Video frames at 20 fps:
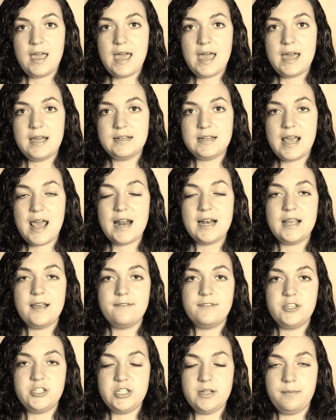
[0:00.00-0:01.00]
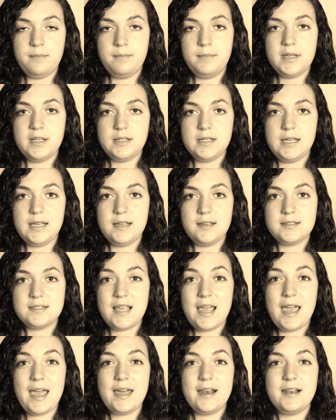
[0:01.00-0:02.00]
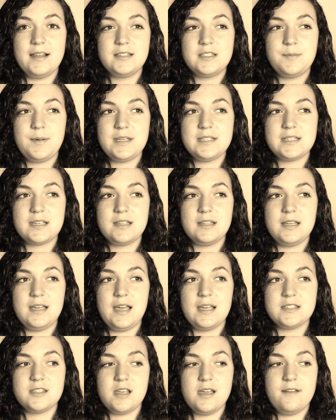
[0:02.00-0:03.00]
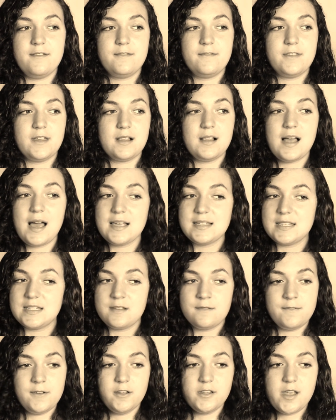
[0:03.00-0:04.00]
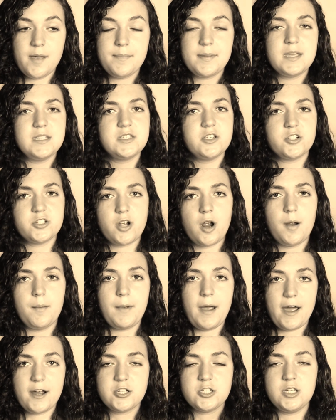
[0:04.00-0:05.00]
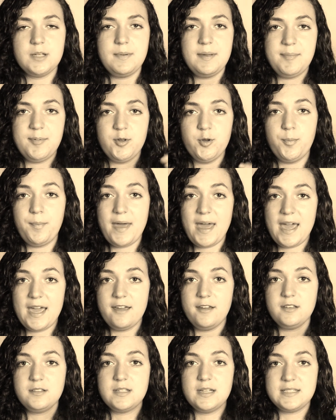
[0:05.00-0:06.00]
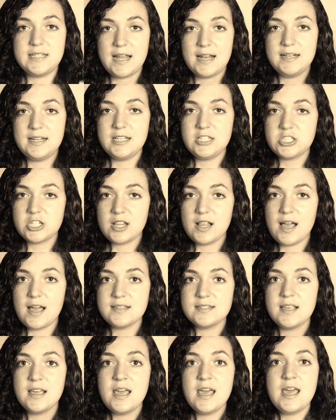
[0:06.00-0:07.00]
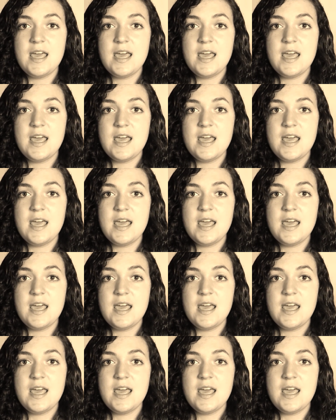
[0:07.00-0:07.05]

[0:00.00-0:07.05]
at any of the gym buildings. And it's basically as if the class isn't filled up, because there are actually people who pay to attend each class.